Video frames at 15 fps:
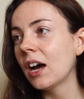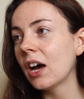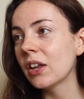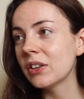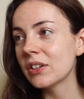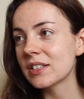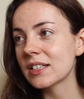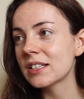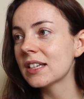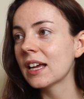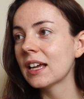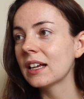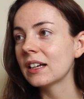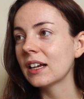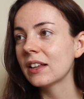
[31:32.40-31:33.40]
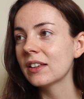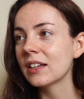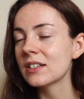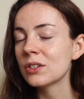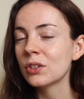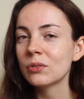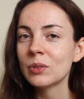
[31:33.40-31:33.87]
others are saying like
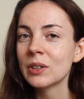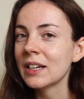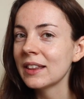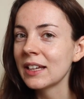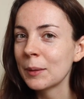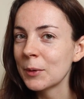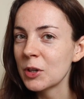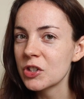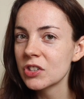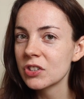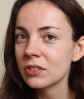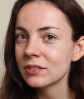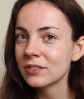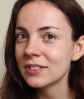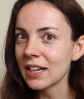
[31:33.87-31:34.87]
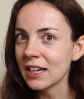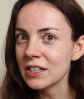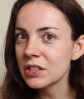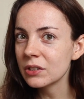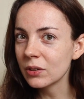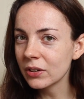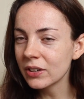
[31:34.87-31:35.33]
there's not really that much
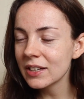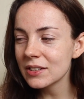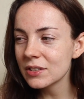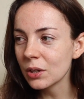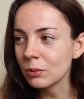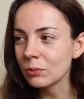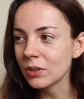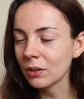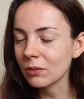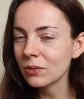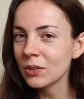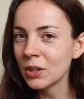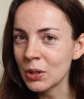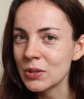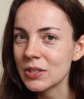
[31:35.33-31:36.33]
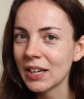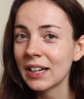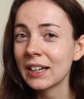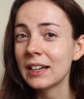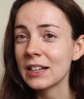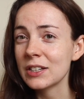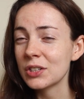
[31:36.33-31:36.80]
data on it, so don't use it
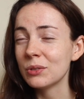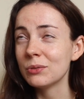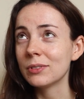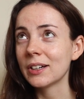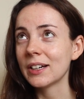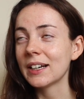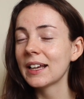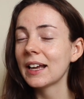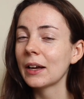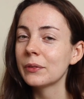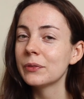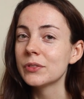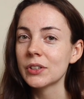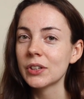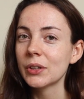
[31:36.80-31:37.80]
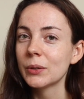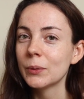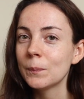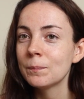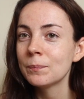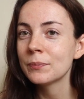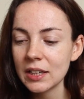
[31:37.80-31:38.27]
unless you really have
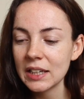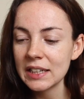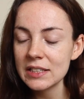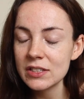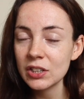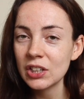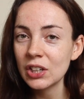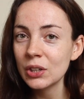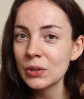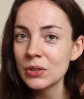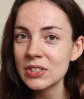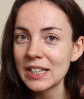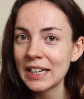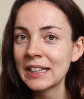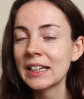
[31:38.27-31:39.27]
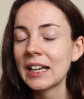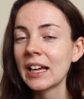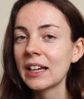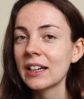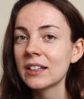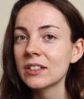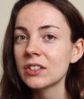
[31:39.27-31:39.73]
to. It's used in
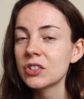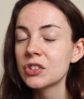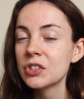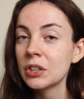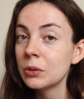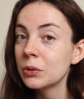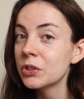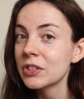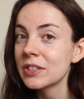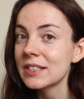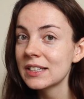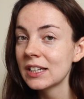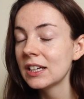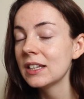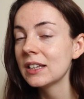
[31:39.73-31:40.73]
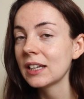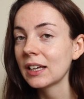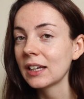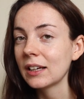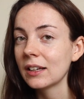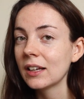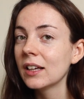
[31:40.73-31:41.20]
like children's
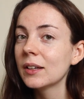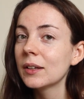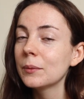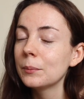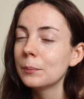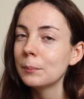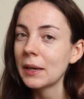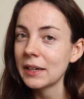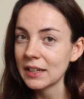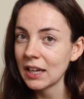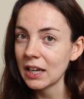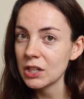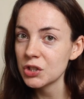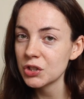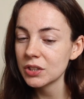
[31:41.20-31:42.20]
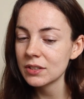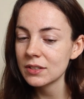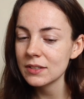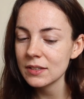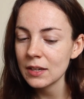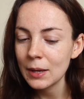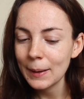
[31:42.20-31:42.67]
teething
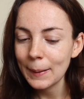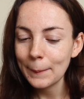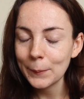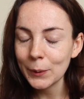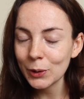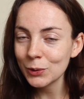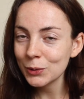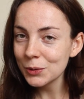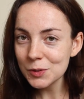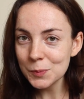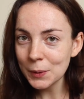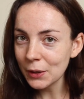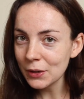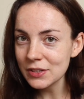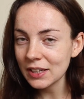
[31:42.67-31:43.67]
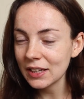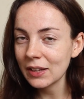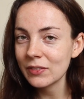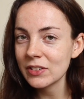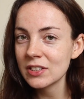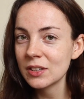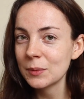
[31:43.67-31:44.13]
medications, but you're not supposed to
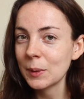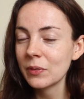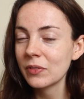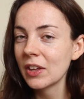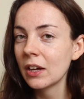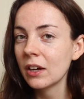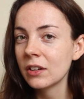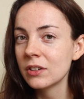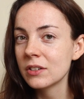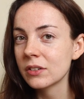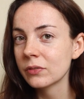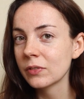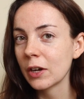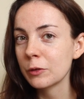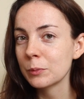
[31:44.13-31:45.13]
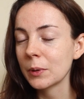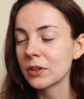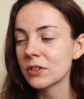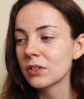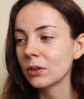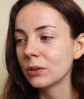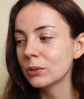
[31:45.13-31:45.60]
give it to them if they're under five
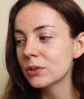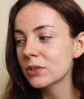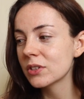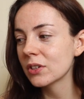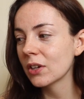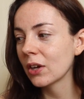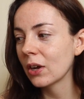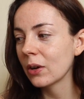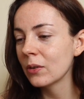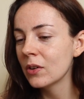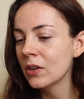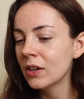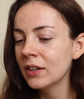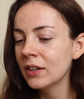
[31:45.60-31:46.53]
months old. So